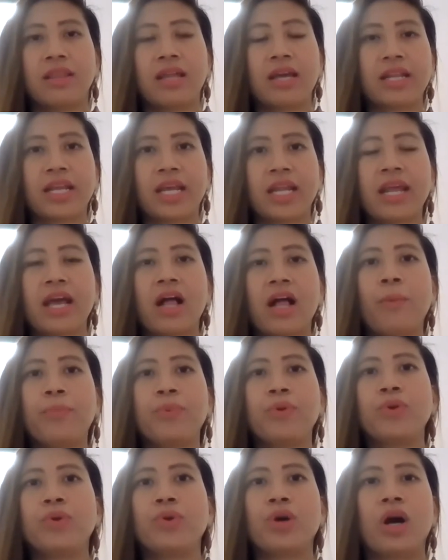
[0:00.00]
that can
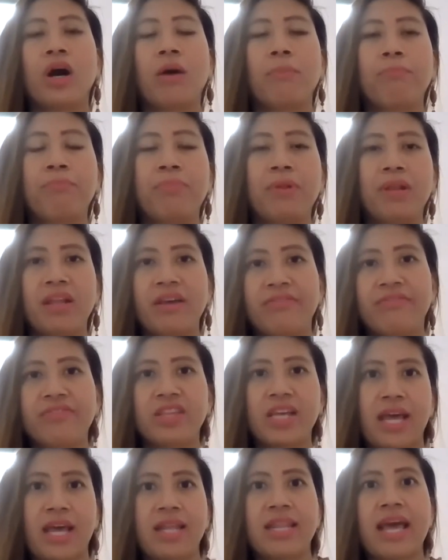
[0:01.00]
help you
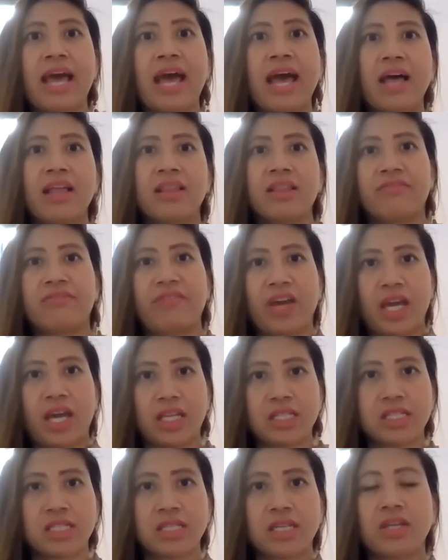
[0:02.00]
uplift and
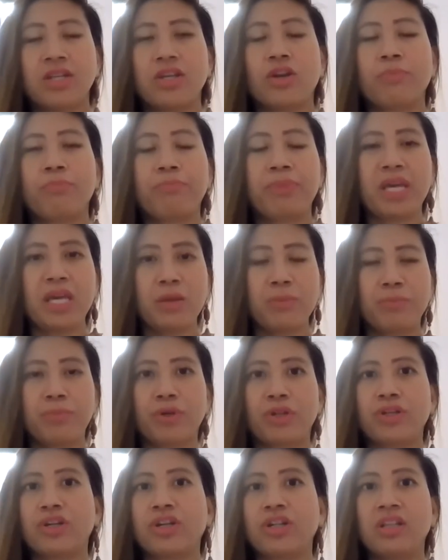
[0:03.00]
elevate your
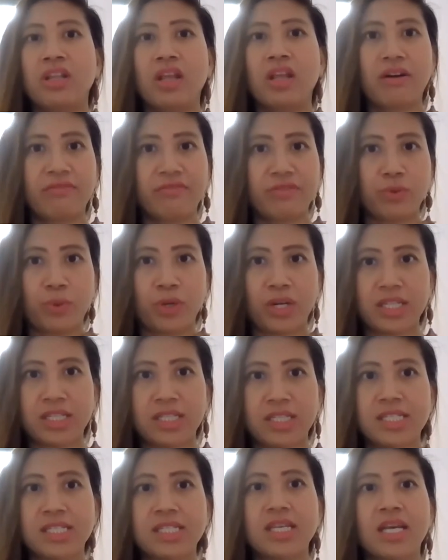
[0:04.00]
people, your loved
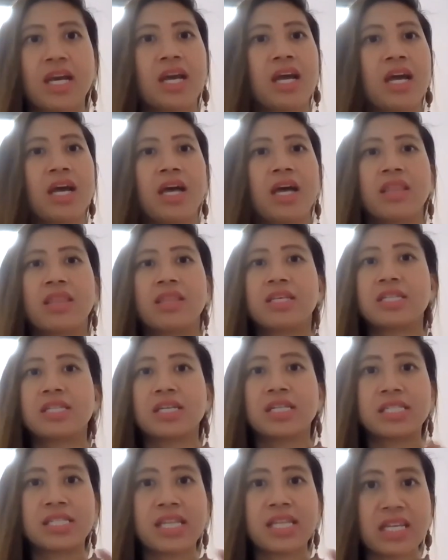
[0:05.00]
ones. The
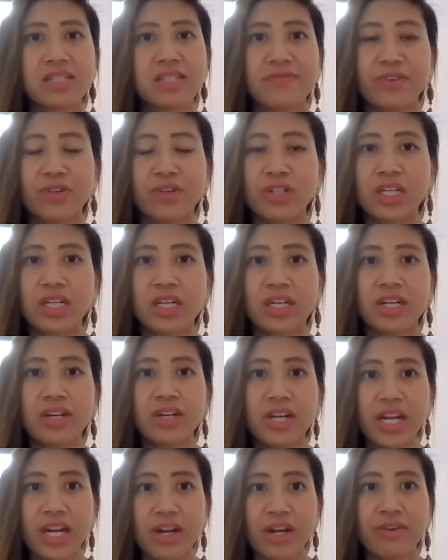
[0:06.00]
successful
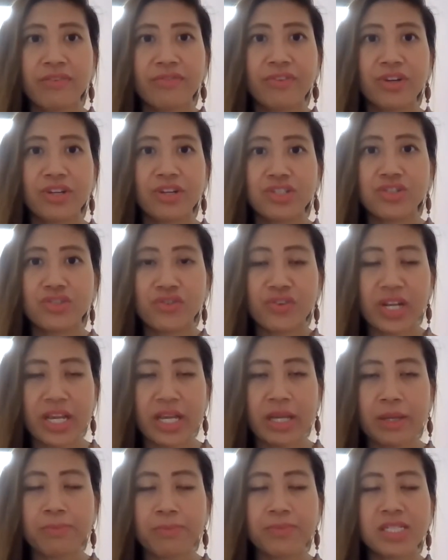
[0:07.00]
career of your
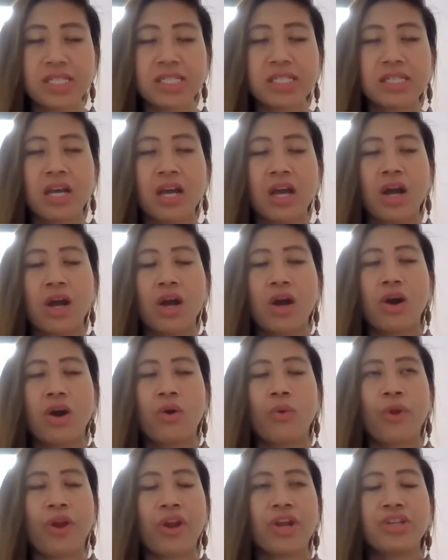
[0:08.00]
dreams
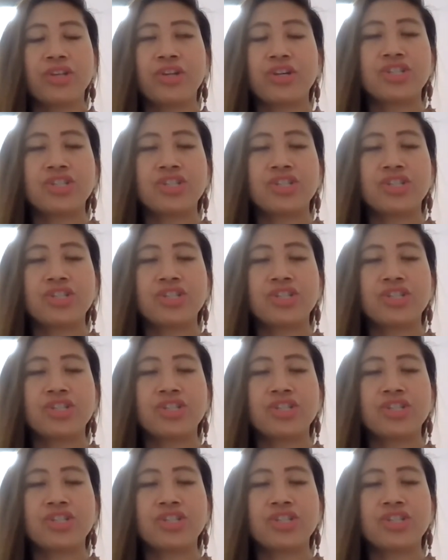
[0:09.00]
wherein